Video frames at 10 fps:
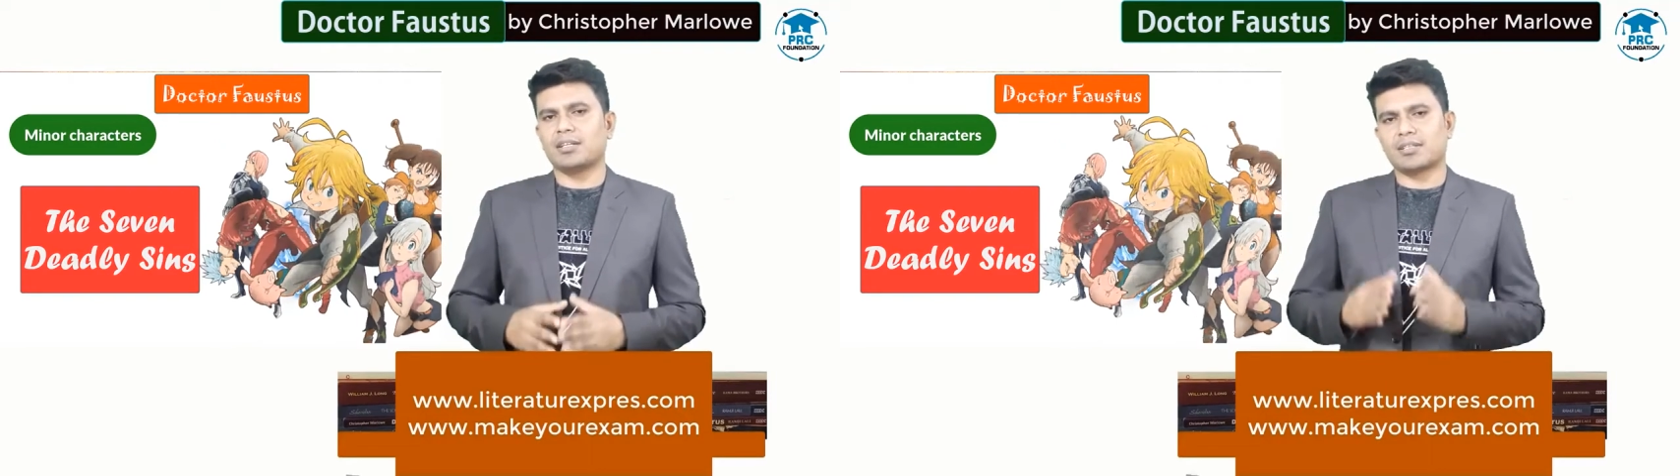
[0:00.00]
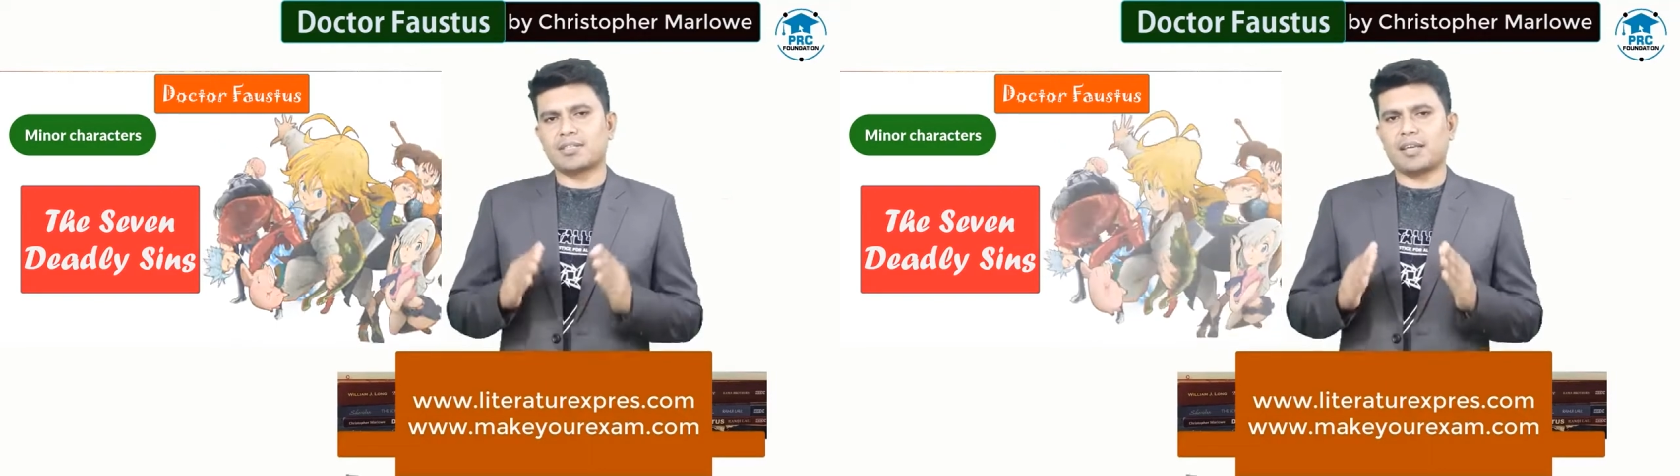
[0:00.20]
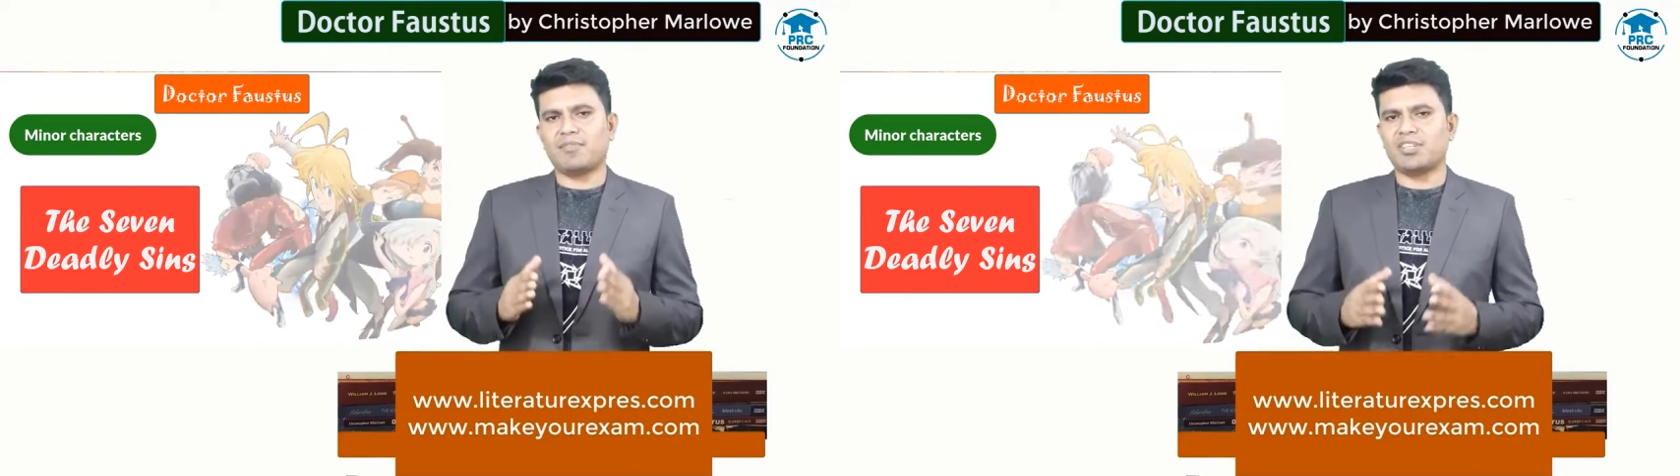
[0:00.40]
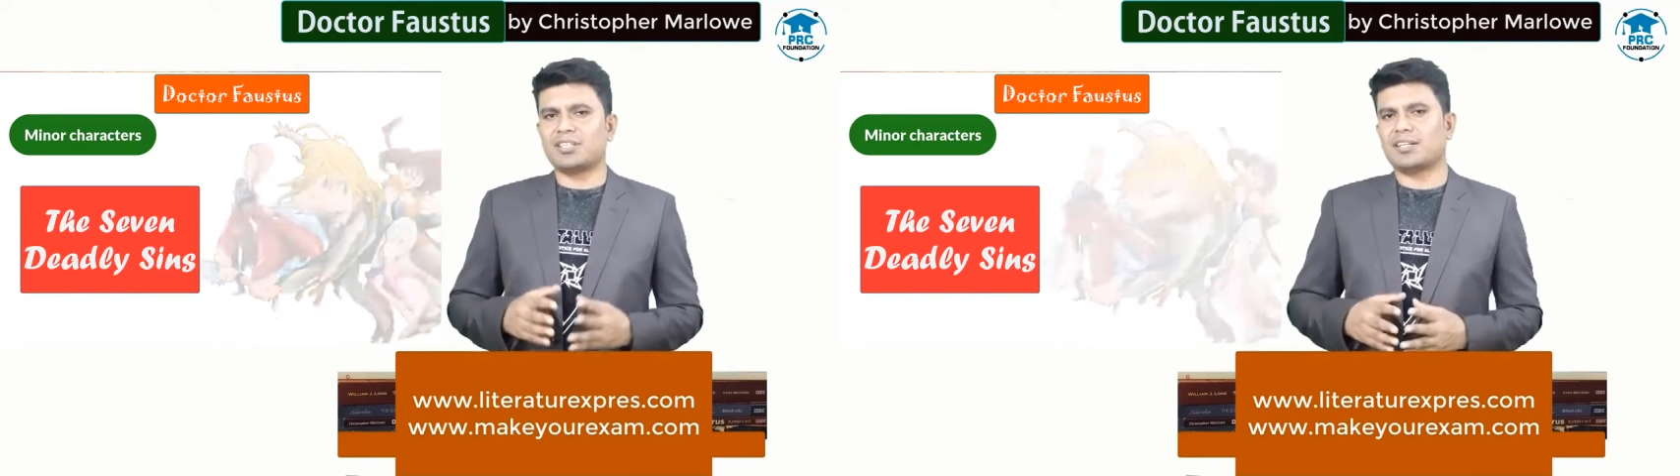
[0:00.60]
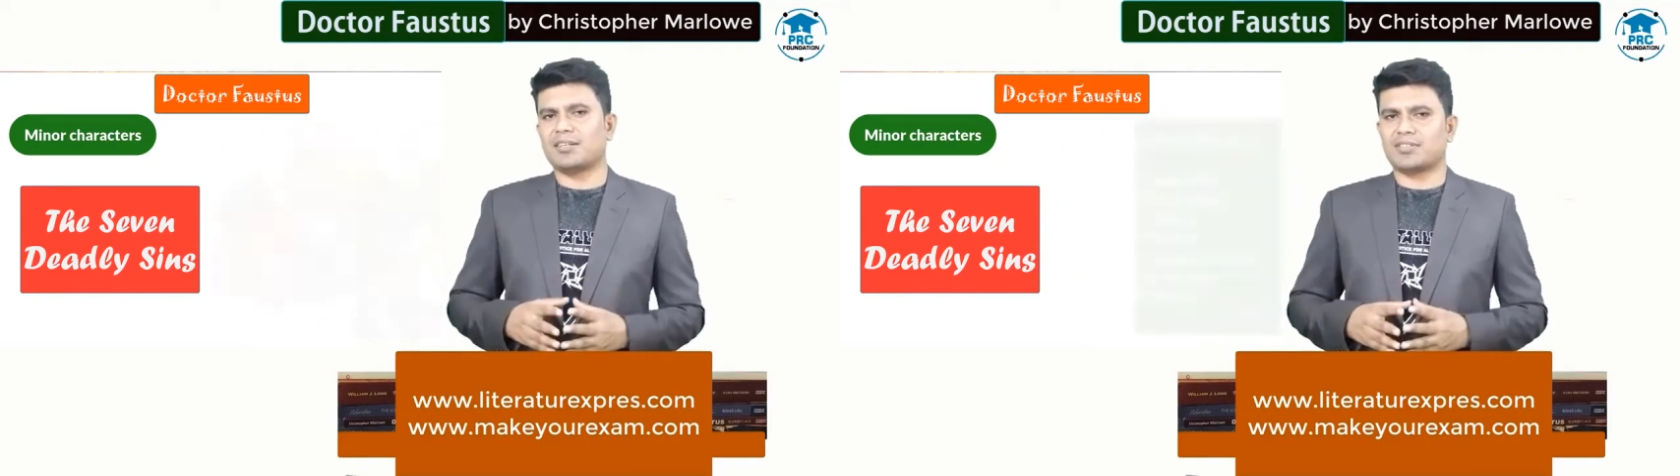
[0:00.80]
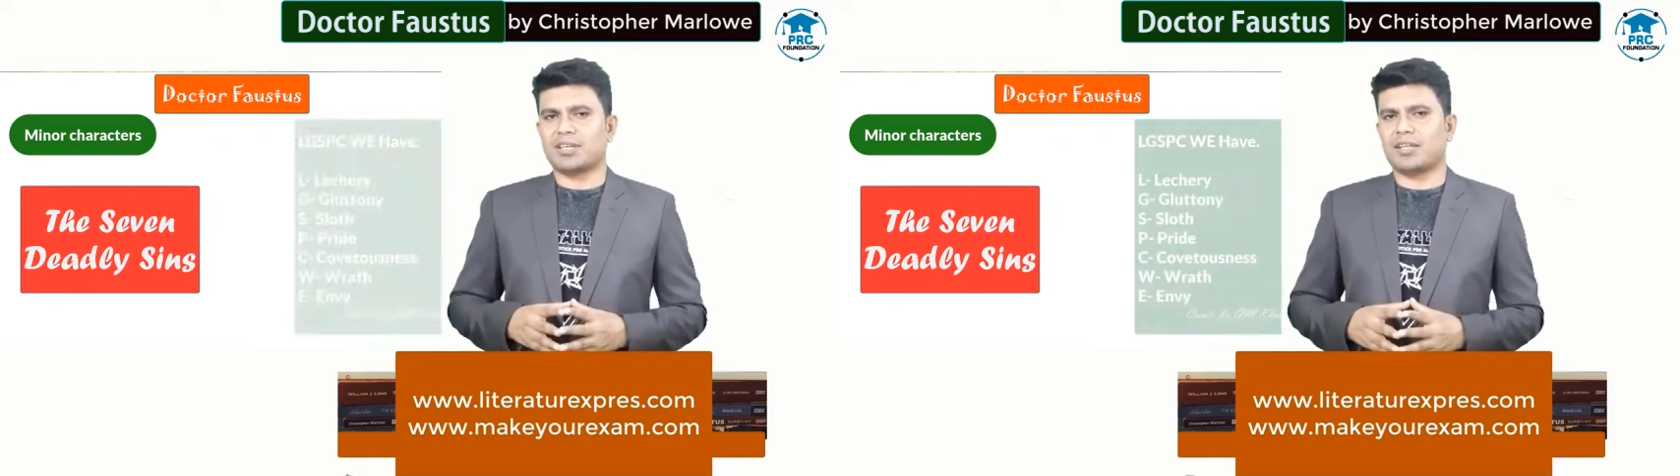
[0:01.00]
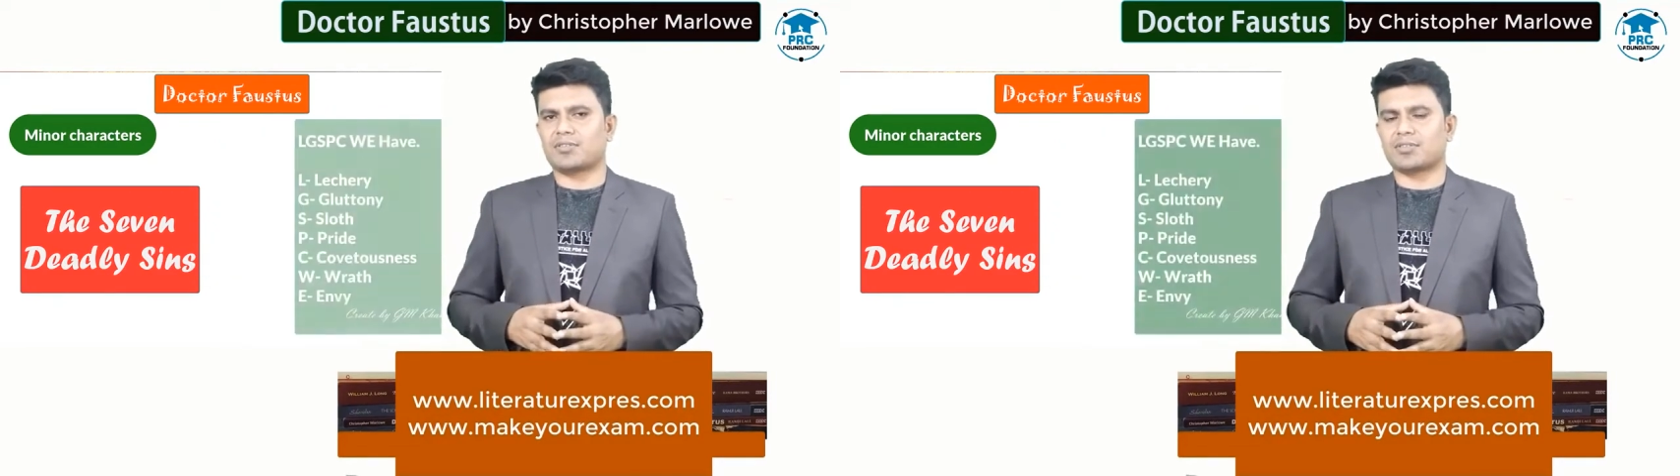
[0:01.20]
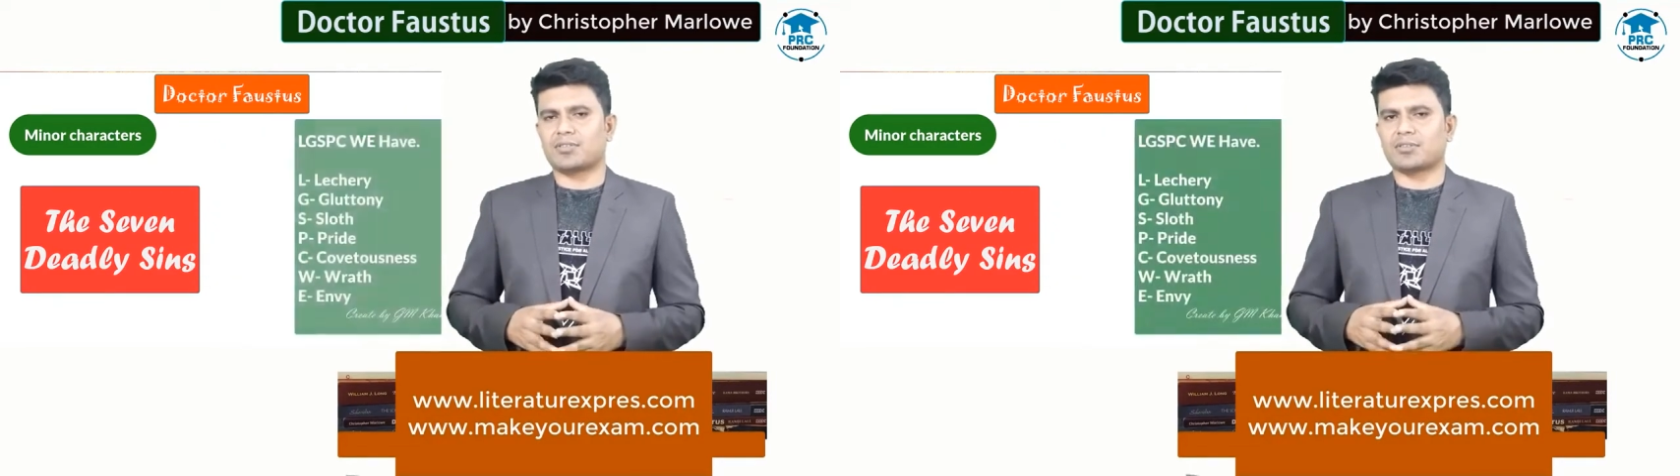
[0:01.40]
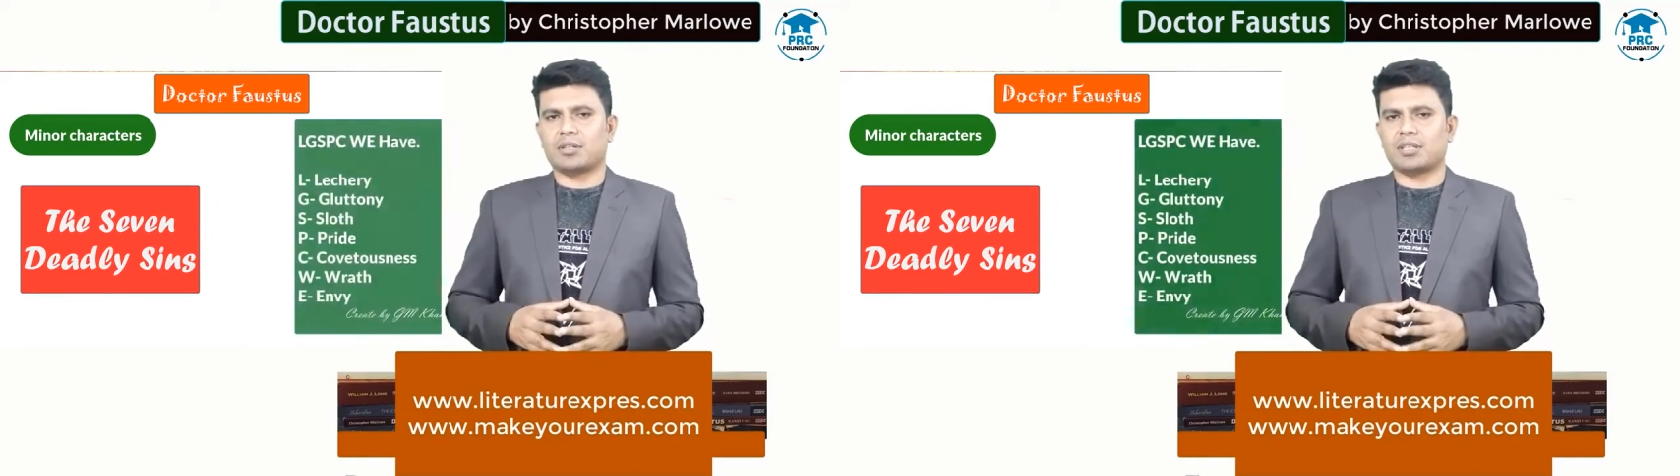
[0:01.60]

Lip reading: the 7 deadly sins.